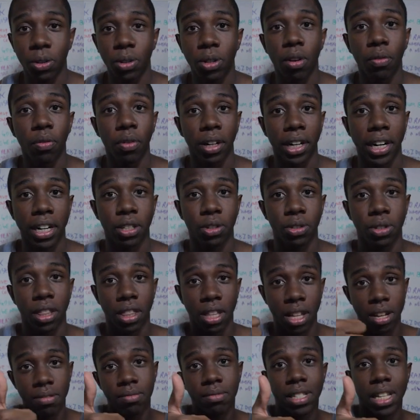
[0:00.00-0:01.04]
Don't forget to
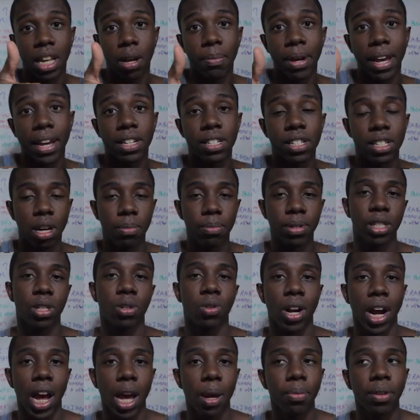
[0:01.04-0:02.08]
thumbs up and
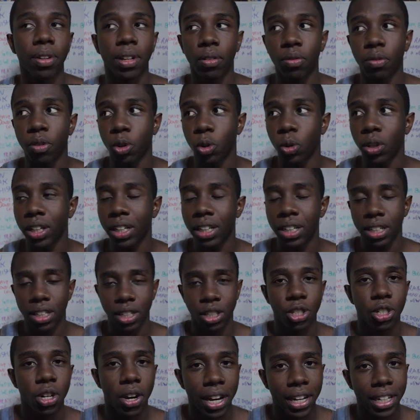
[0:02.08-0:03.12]
subscribe if you
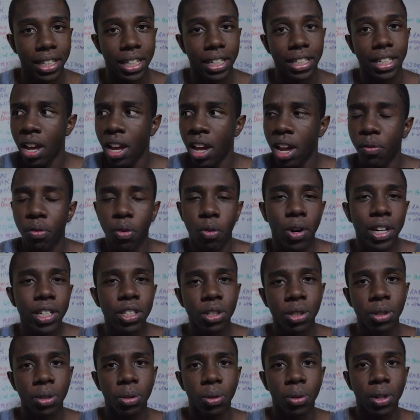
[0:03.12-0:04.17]
enjoyed it. If you
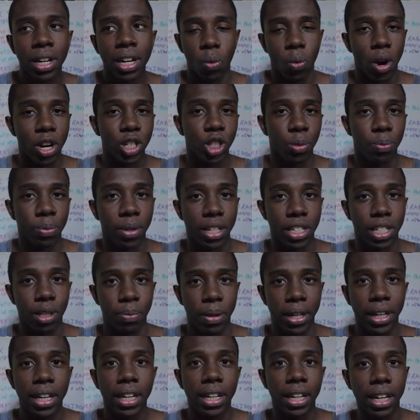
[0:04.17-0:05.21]
want to watch me
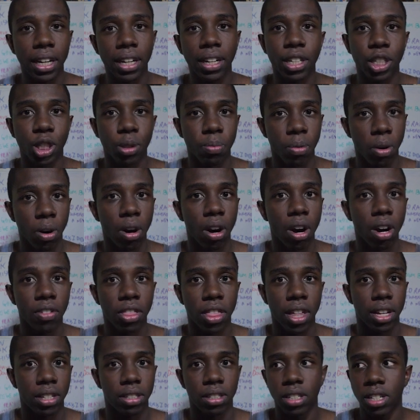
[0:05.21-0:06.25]
speaking English more
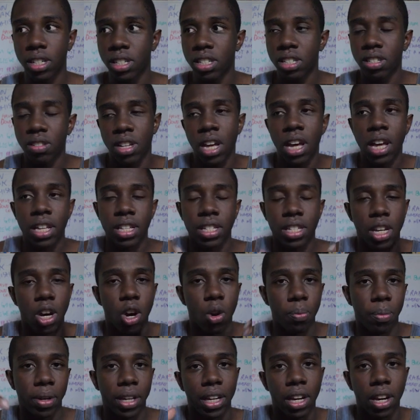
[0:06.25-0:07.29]
often, just
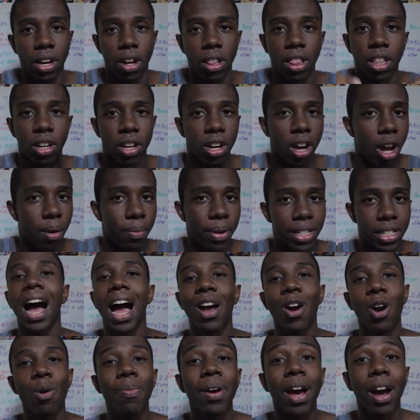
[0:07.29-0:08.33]
tell me on the comments.
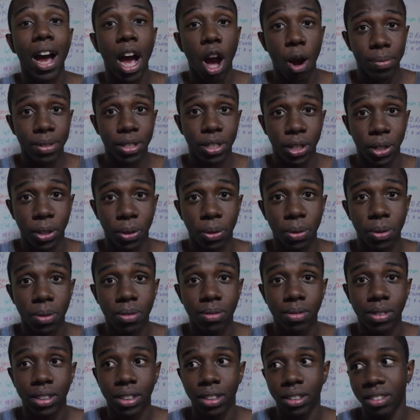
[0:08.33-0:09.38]
I hope I helped you
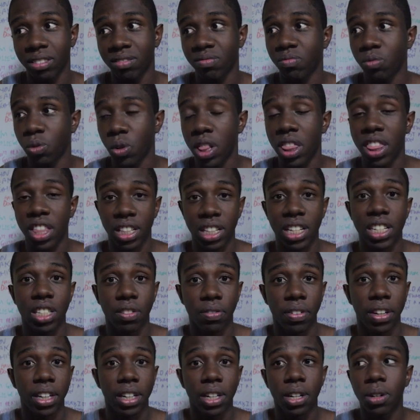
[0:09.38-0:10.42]
with this
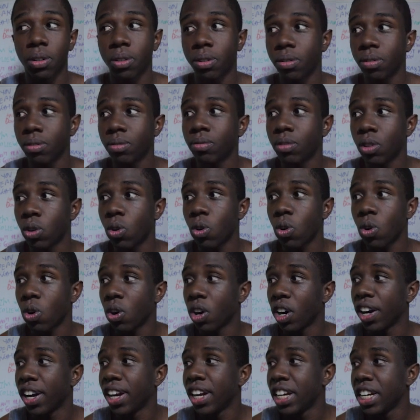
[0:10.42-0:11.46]
video
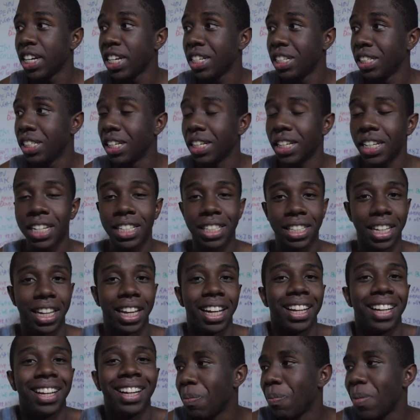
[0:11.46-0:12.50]
or didn't
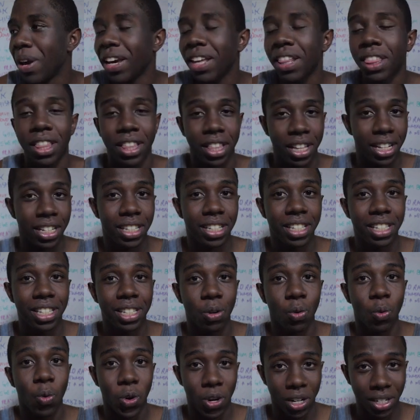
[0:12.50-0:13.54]
make things
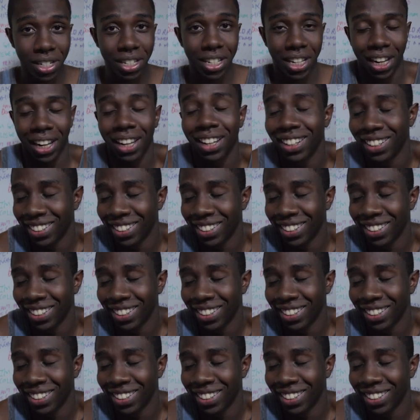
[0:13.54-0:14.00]
worse.